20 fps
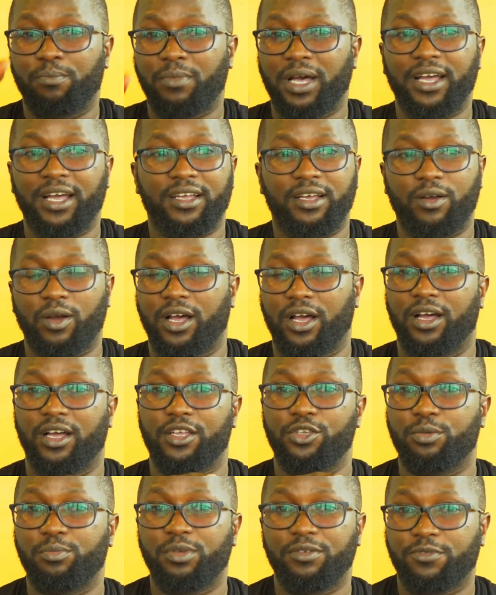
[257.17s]
mark,
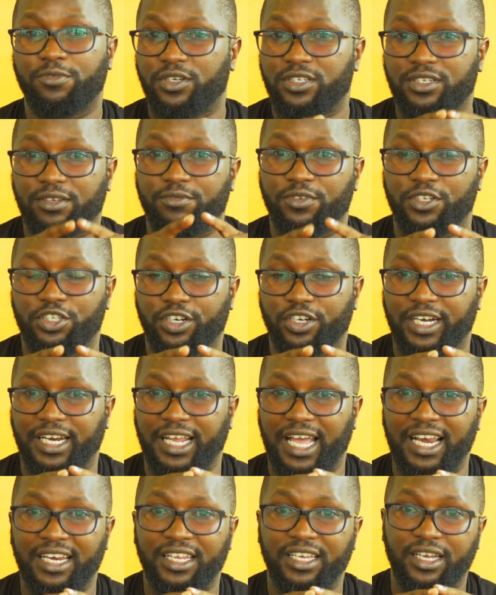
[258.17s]
UB40
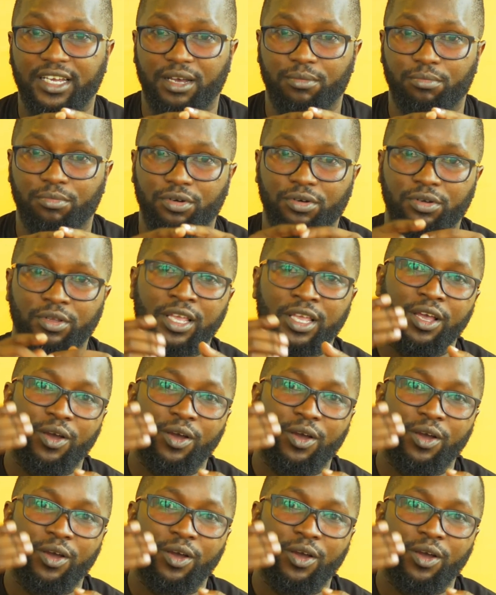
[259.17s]
featuring Ali Campbell,